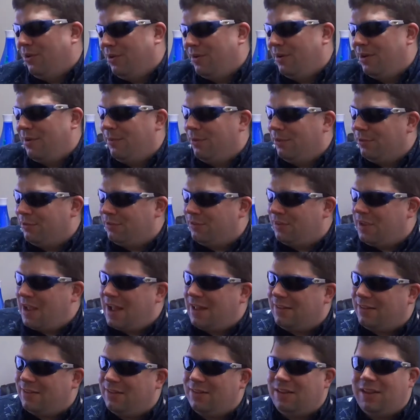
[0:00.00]
horrible
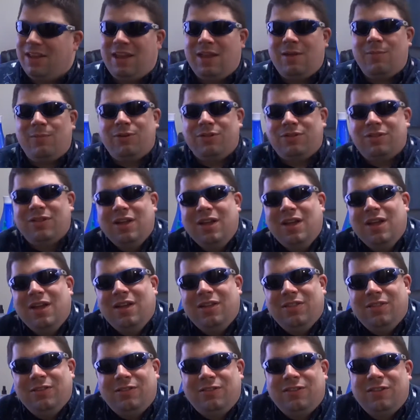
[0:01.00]
sats that came with
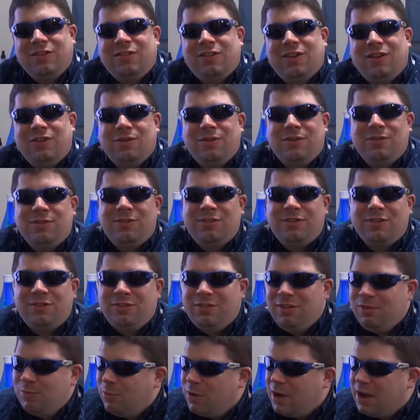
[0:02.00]
the
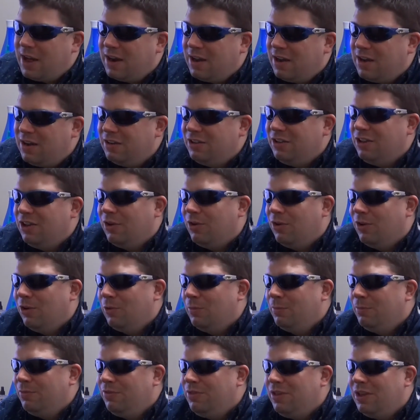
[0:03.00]
660 watt Onkyo
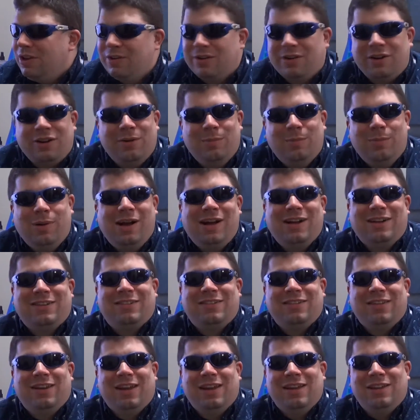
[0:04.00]
home theater in a
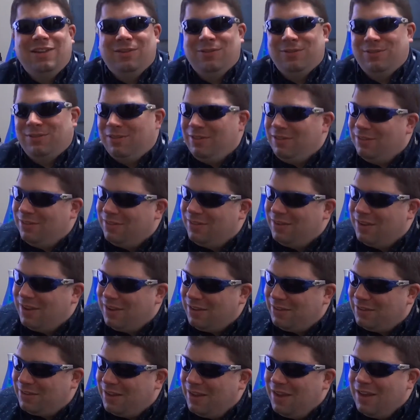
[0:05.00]
box that I use these
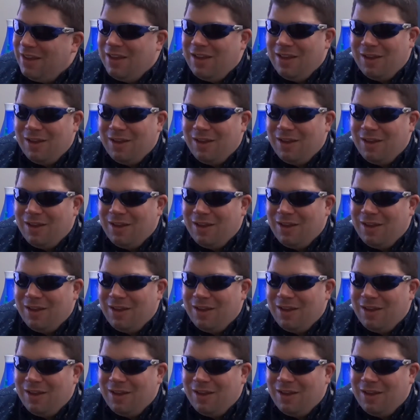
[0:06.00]
days.